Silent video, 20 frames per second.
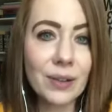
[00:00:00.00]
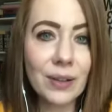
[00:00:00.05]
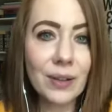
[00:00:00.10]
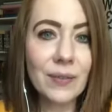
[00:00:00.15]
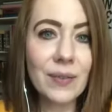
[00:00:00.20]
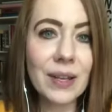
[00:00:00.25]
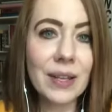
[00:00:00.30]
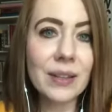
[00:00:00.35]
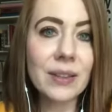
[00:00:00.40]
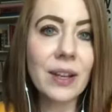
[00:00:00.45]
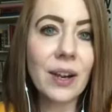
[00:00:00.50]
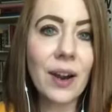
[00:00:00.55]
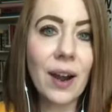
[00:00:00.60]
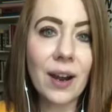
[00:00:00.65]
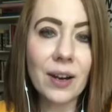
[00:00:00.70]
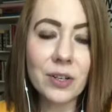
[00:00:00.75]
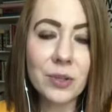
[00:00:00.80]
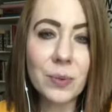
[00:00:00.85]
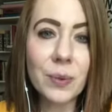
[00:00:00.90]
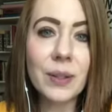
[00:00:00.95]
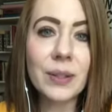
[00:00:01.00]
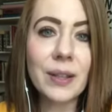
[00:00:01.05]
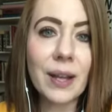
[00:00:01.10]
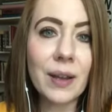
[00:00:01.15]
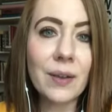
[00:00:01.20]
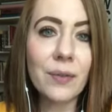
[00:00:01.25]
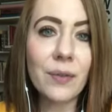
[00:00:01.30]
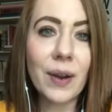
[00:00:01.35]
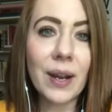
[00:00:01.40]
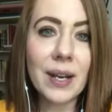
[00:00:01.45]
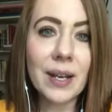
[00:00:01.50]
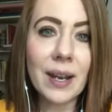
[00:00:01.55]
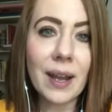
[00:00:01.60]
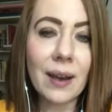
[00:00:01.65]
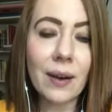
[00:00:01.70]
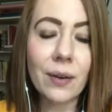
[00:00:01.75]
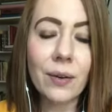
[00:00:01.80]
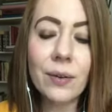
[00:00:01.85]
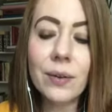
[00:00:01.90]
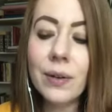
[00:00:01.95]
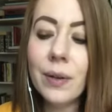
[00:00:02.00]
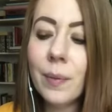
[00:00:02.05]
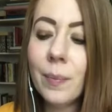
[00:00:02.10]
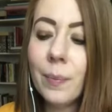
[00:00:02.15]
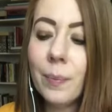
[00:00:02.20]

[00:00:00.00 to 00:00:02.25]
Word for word: living their actual life right now,